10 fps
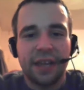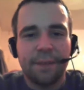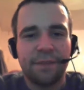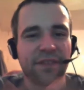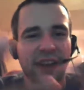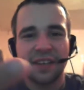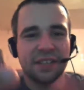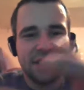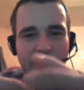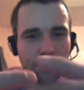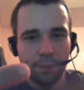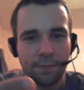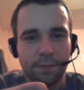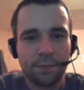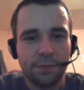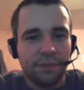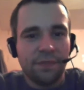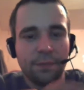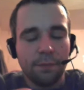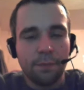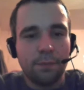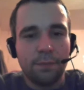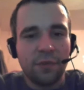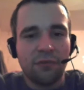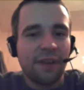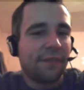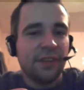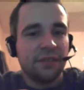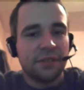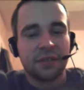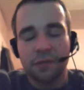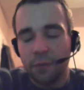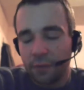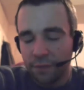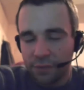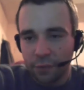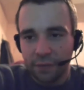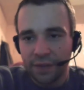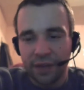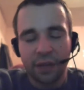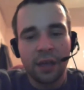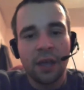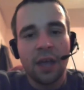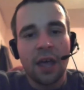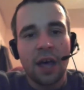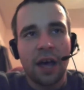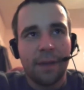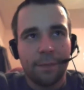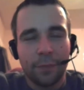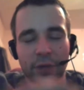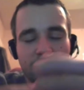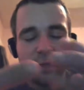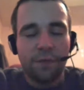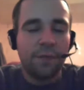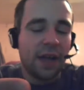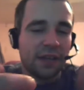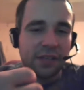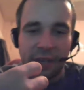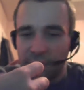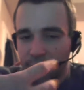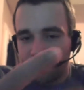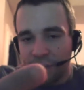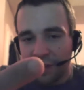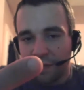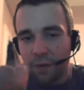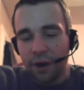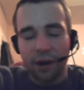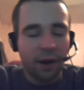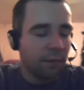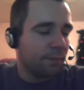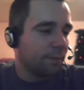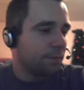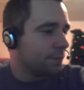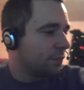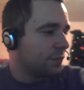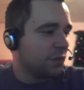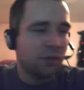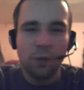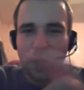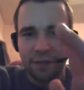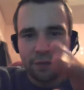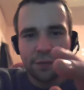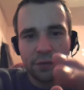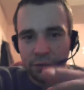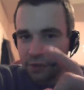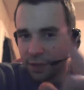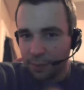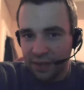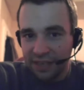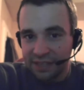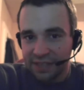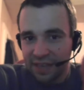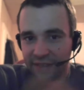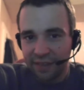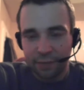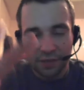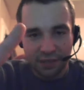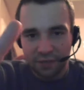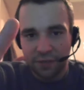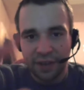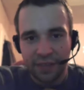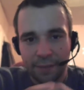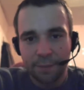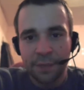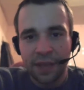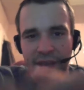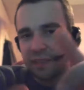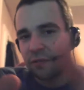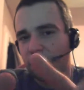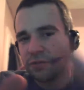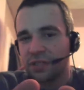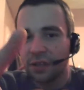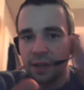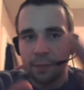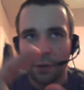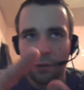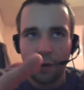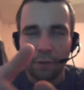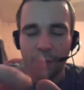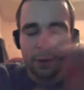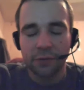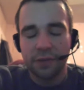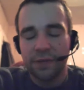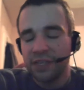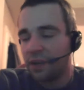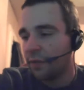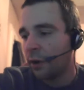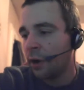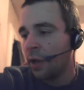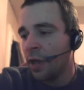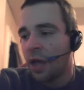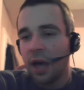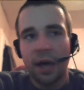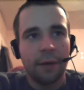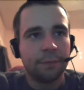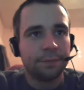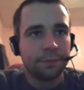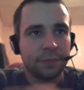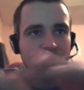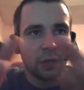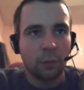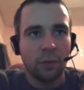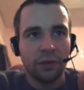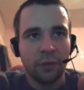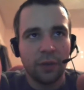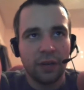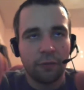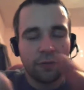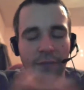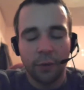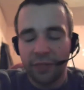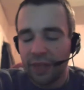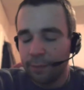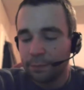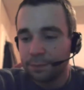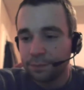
fantasy griffins sort of thing, which actually breathe fire. I do have a full complete set of them because there's 3 of them, and they're all slight off molds of each other. So we'll do a little review of them.